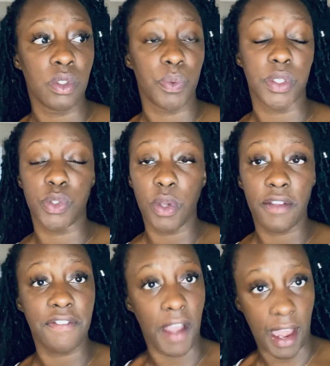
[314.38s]
We're doing
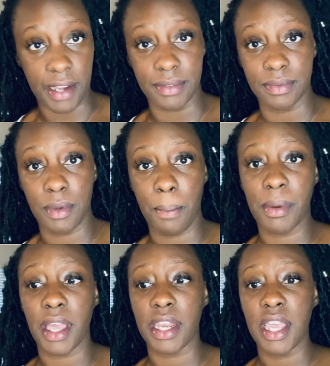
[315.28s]
fine.
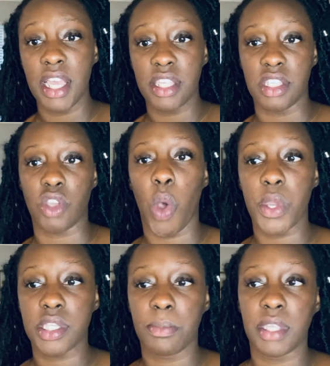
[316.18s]
But there's
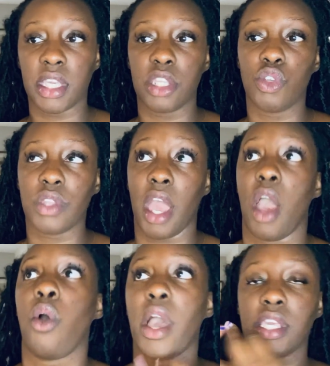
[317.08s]
always something in you that,
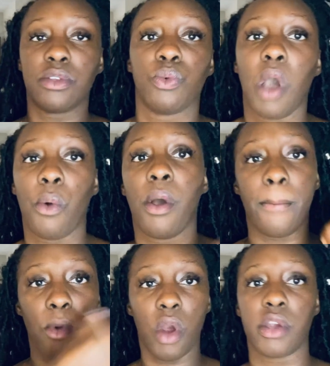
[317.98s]
oh, I want
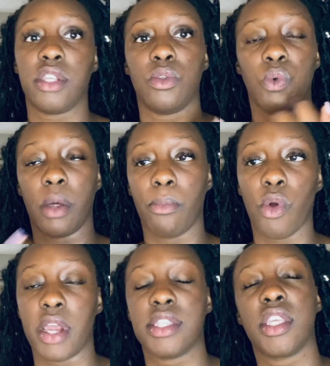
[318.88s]
more, I need to want
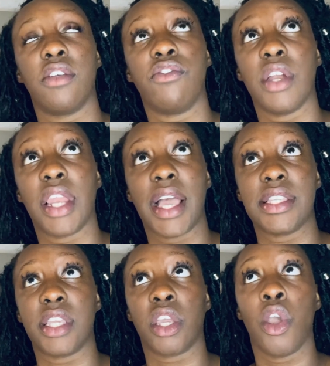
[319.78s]
more. Instead of
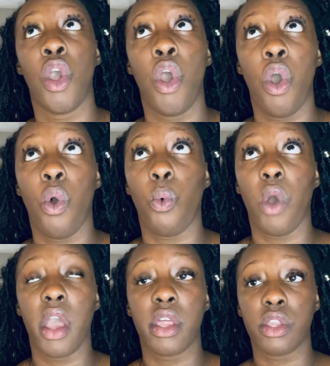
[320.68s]
realizing
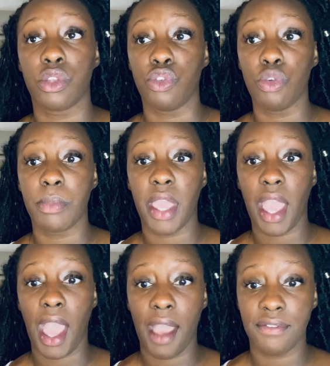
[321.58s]
what you may
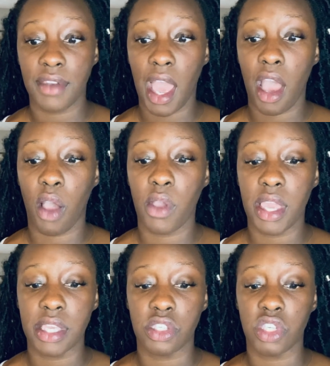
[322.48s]
have now
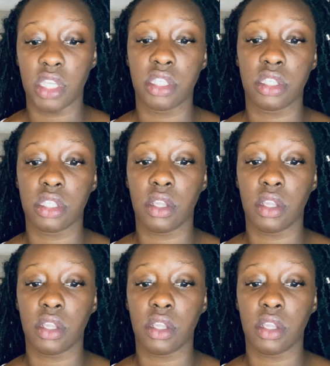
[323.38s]
is just,